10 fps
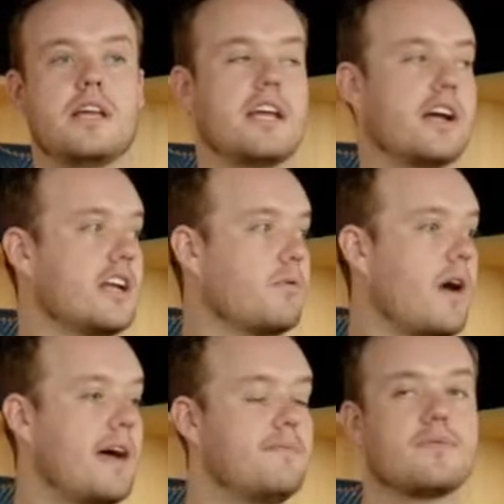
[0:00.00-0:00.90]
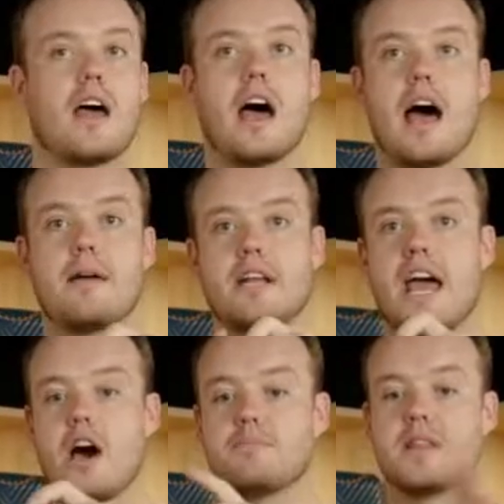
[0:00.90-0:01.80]
But here, you know what? I'm
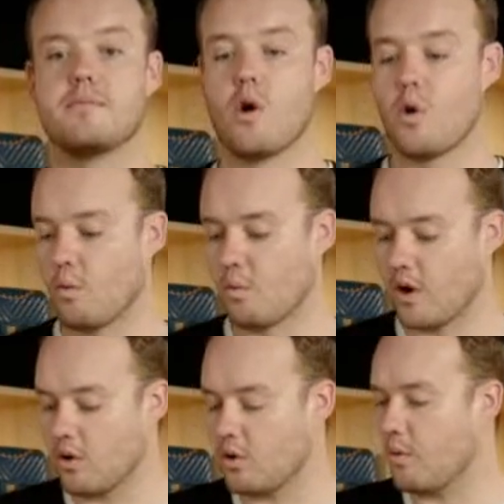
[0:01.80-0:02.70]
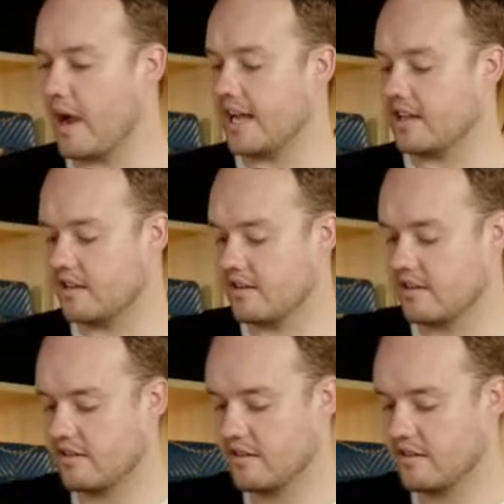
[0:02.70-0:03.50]
gonna help them real quick.